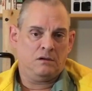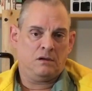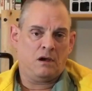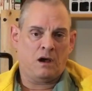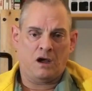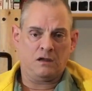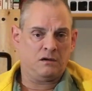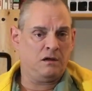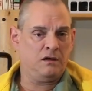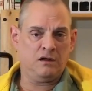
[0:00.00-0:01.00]
hot
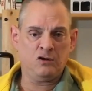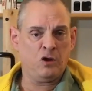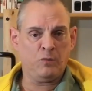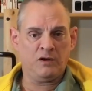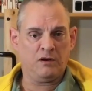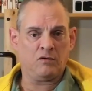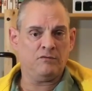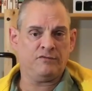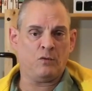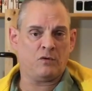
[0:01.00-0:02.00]
and humid here in
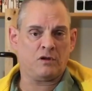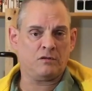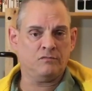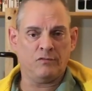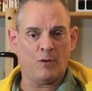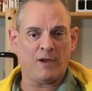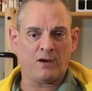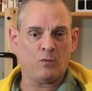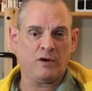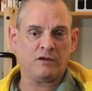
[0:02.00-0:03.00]
Florida, no
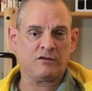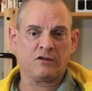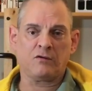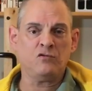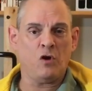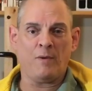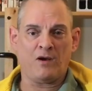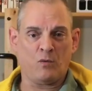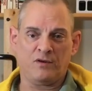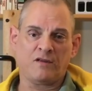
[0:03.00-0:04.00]
matter what you do, no
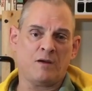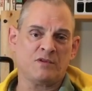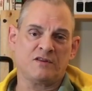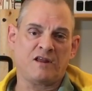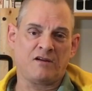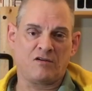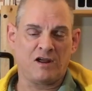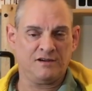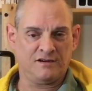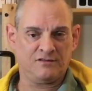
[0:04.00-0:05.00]
matter what time of the day or
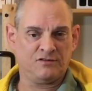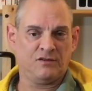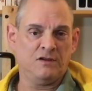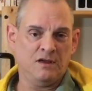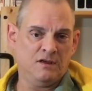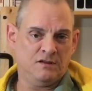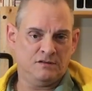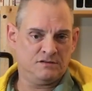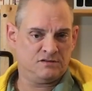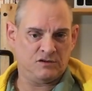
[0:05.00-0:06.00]
night it is.
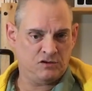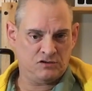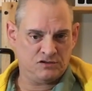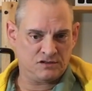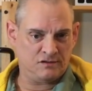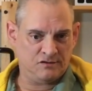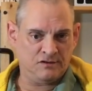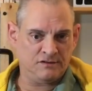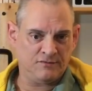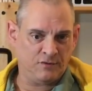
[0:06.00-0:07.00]
So you just learn to
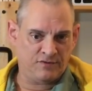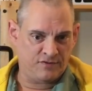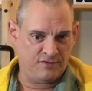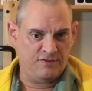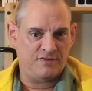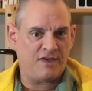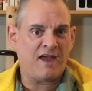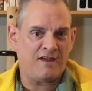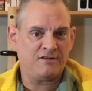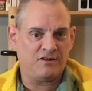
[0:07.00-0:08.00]
live with
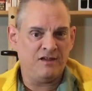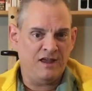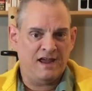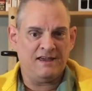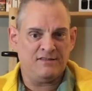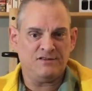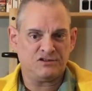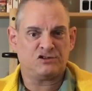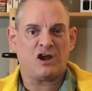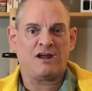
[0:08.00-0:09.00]
that, and
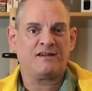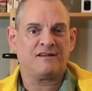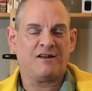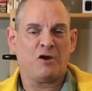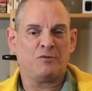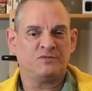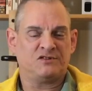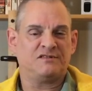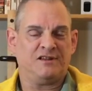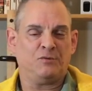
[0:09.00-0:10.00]
this jacket helps
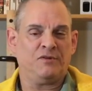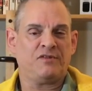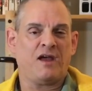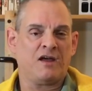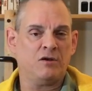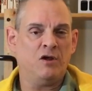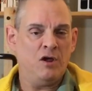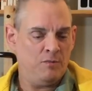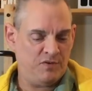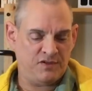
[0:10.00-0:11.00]
deal with that,
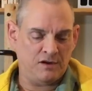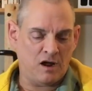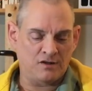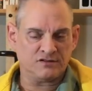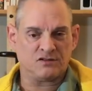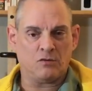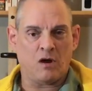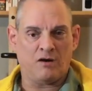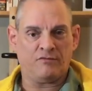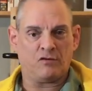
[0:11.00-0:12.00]
but then also
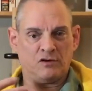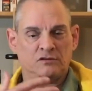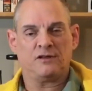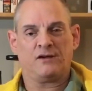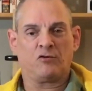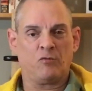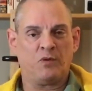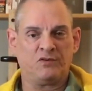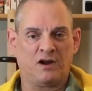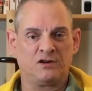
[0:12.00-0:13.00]
offer a layer of
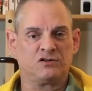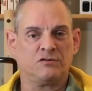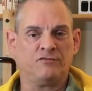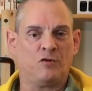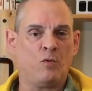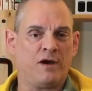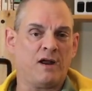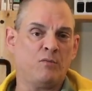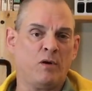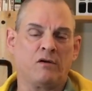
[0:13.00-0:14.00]
protection for when
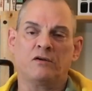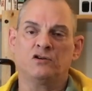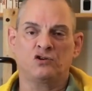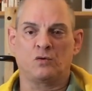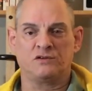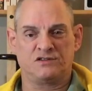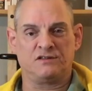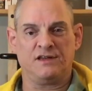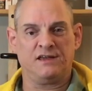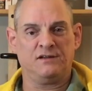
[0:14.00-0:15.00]
I'm wearing short
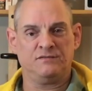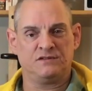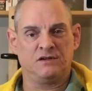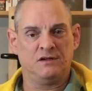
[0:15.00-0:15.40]
sleeves.